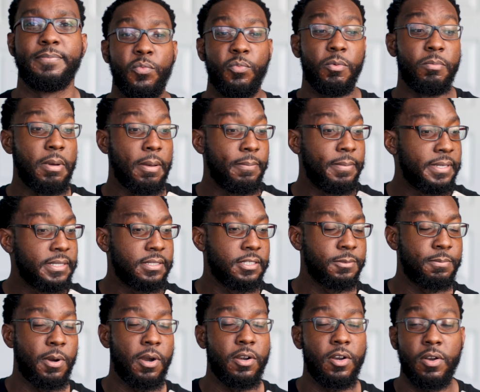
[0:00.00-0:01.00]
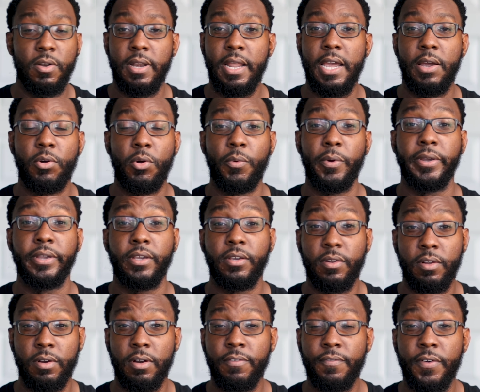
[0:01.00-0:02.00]
When my business partner and I were working
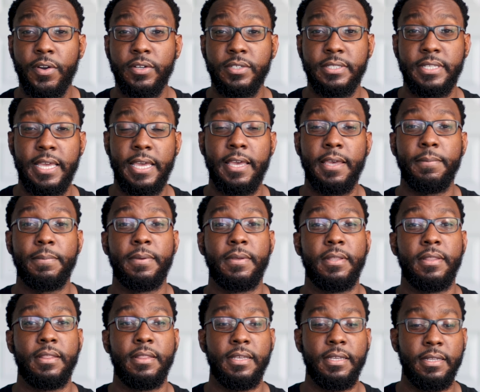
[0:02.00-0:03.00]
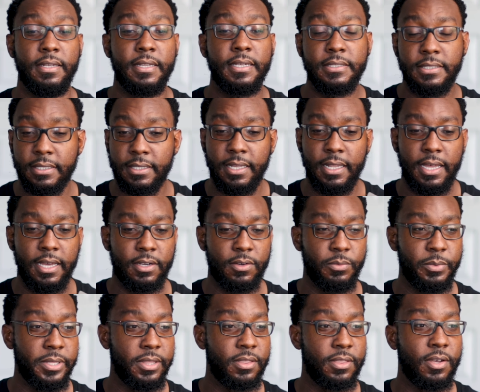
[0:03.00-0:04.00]
on our first app, the Ninja Clock,
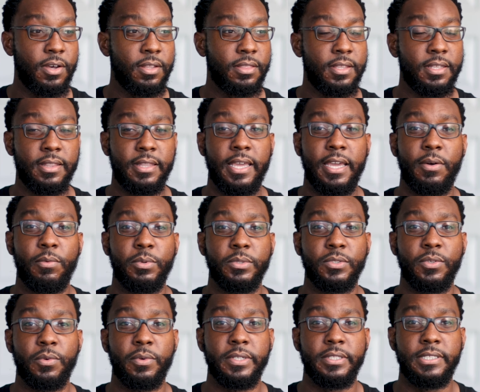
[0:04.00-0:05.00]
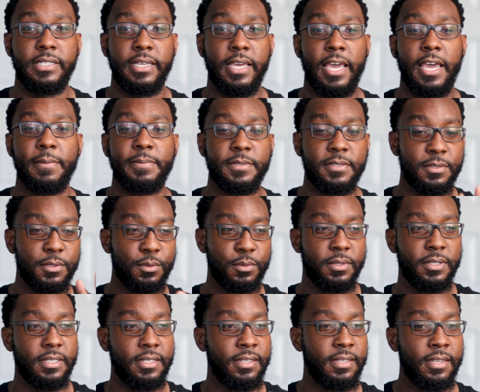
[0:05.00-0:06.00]
we thought that that was going to
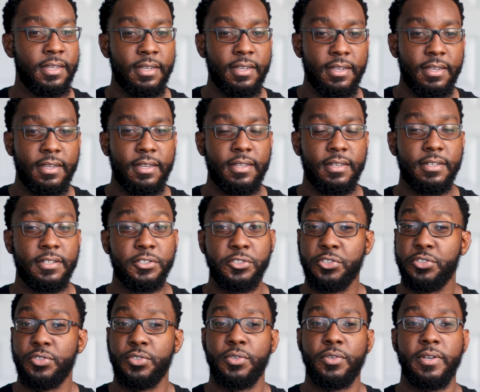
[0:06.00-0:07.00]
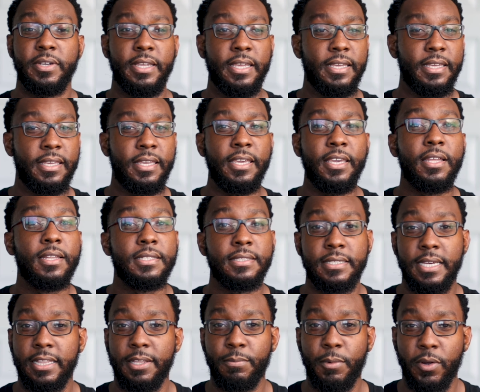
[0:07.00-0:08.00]
absolutely destroy and kill
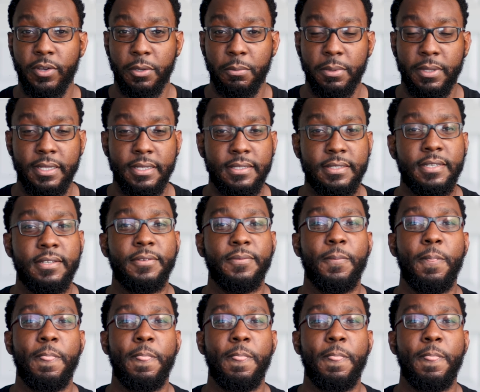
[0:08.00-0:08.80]
inside the marketplace.